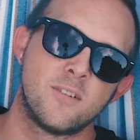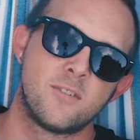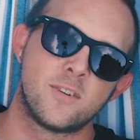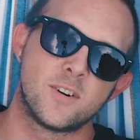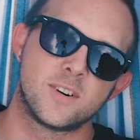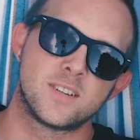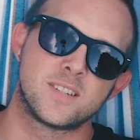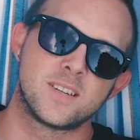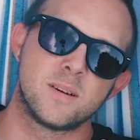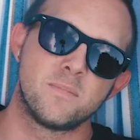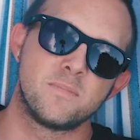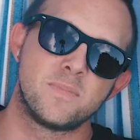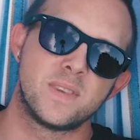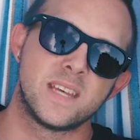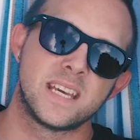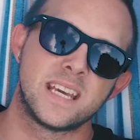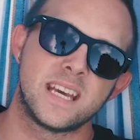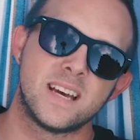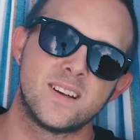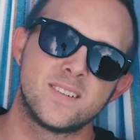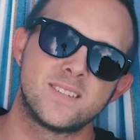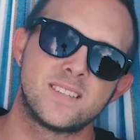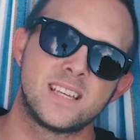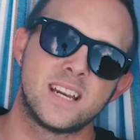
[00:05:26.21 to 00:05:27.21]
for something
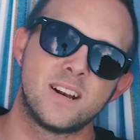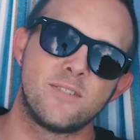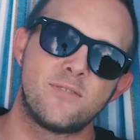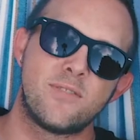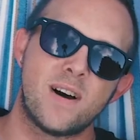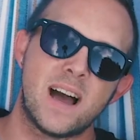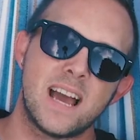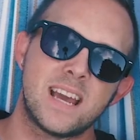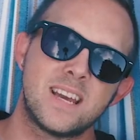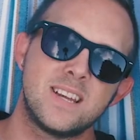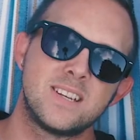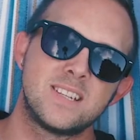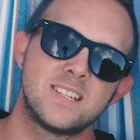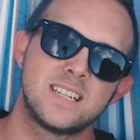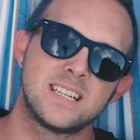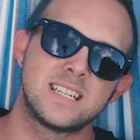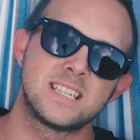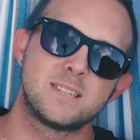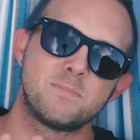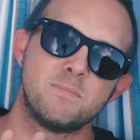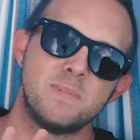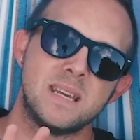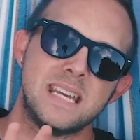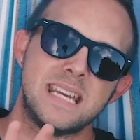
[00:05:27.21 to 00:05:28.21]
else, that if I could
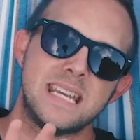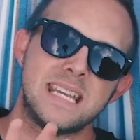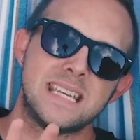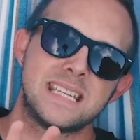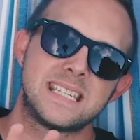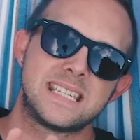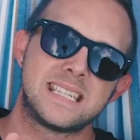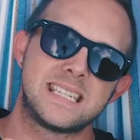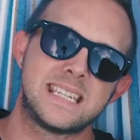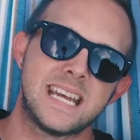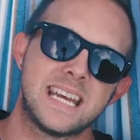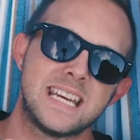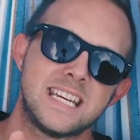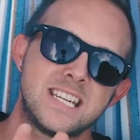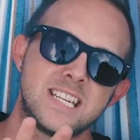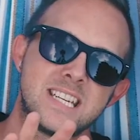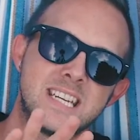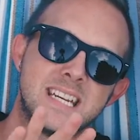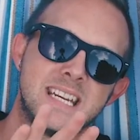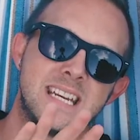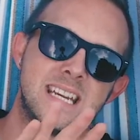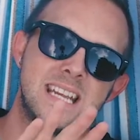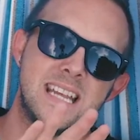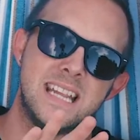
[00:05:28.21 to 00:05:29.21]
just be
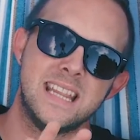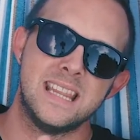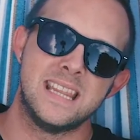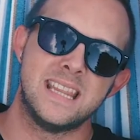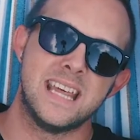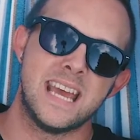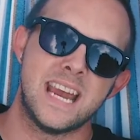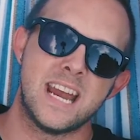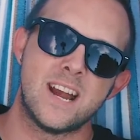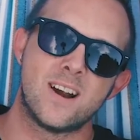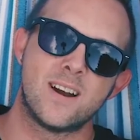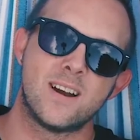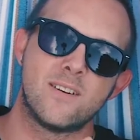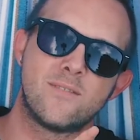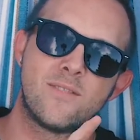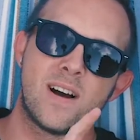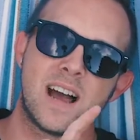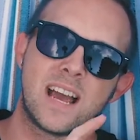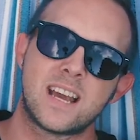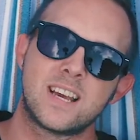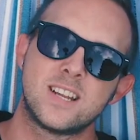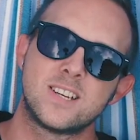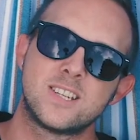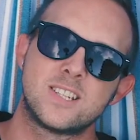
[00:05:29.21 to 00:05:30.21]
stationed there, if
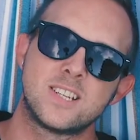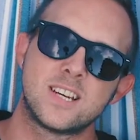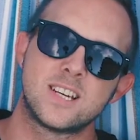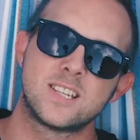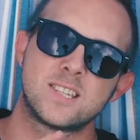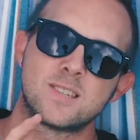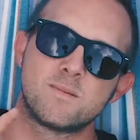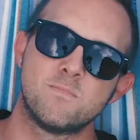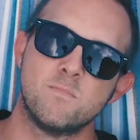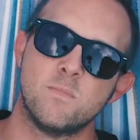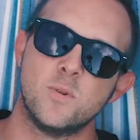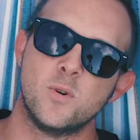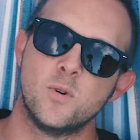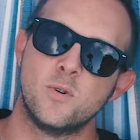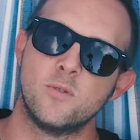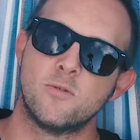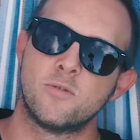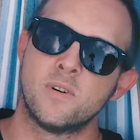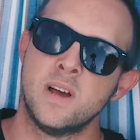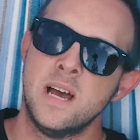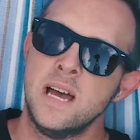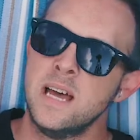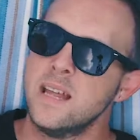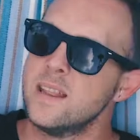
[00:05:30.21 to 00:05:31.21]
I could just move
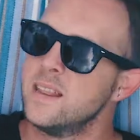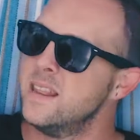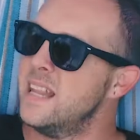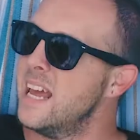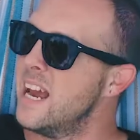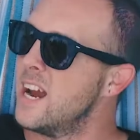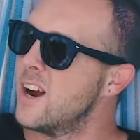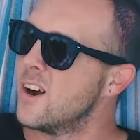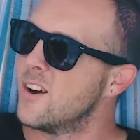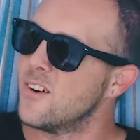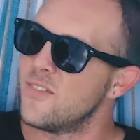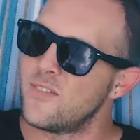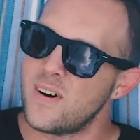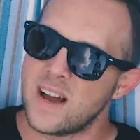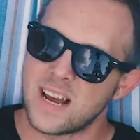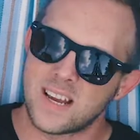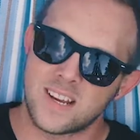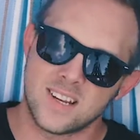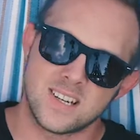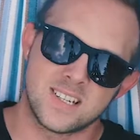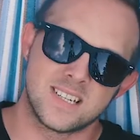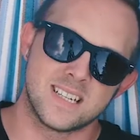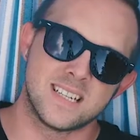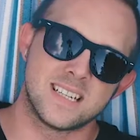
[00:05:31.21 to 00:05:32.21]
there, if I
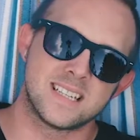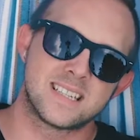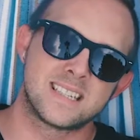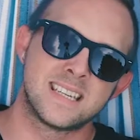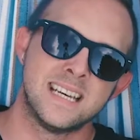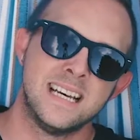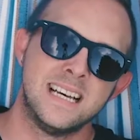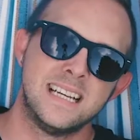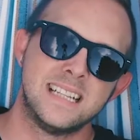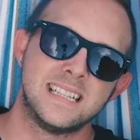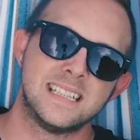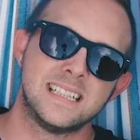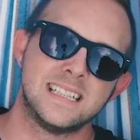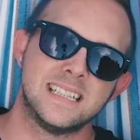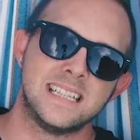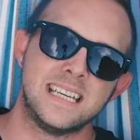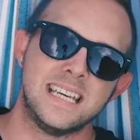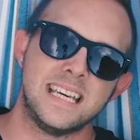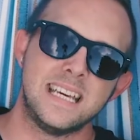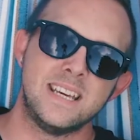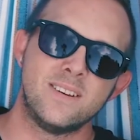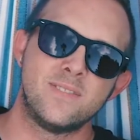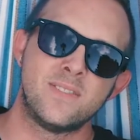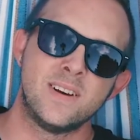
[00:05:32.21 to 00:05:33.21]
could just
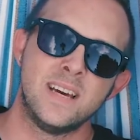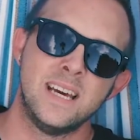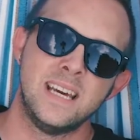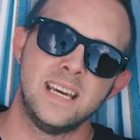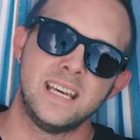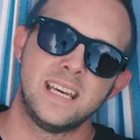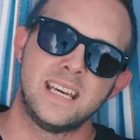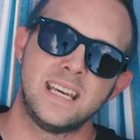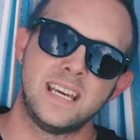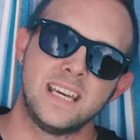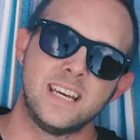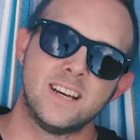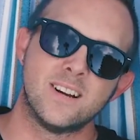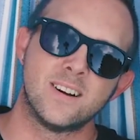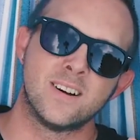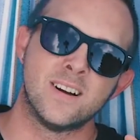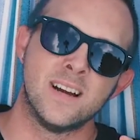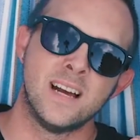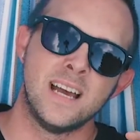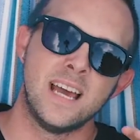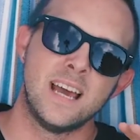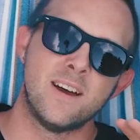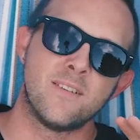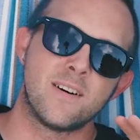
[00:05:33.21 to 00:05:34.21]
leave here,
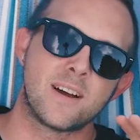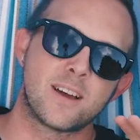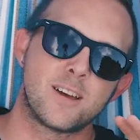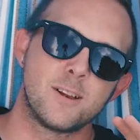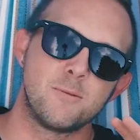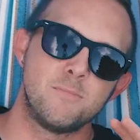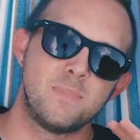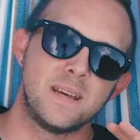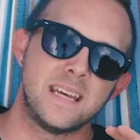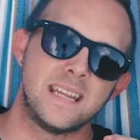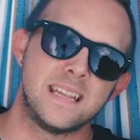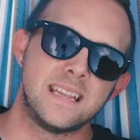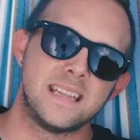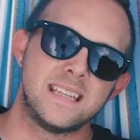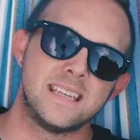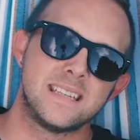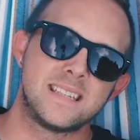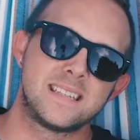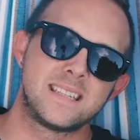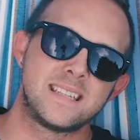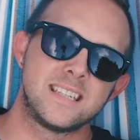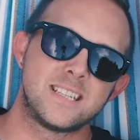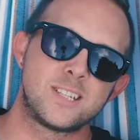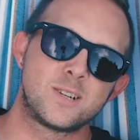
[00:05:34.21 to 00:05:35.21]
if I could be in this
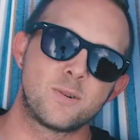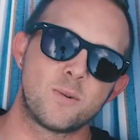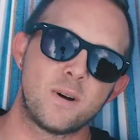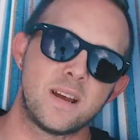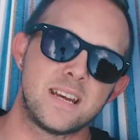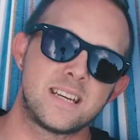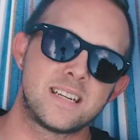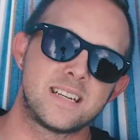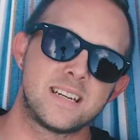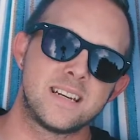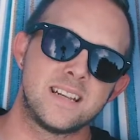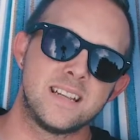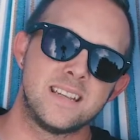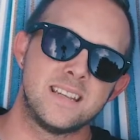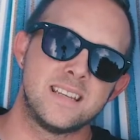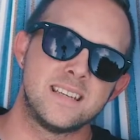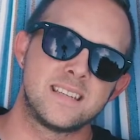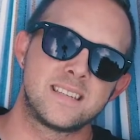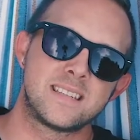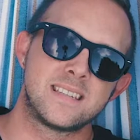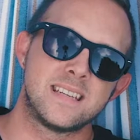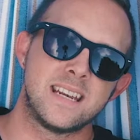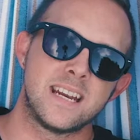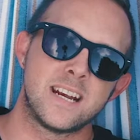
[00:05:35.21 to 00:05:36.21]
situation, in this
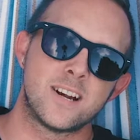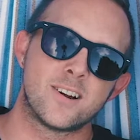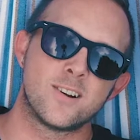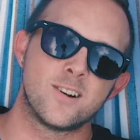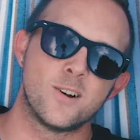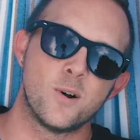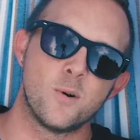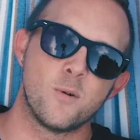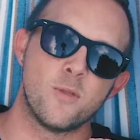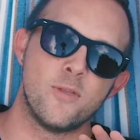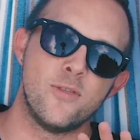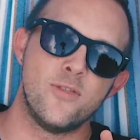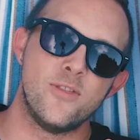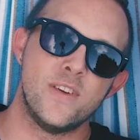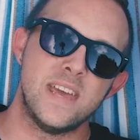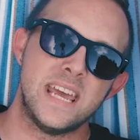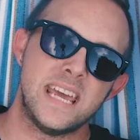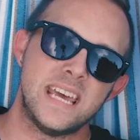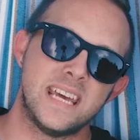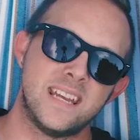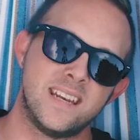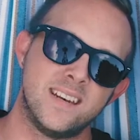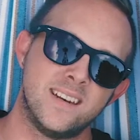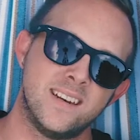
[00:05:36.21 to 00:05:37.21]
scenario,
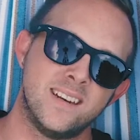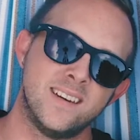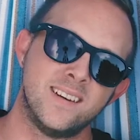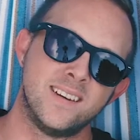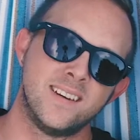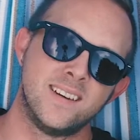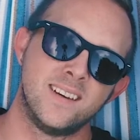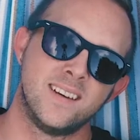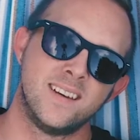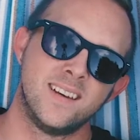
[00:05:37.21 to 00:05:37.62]
then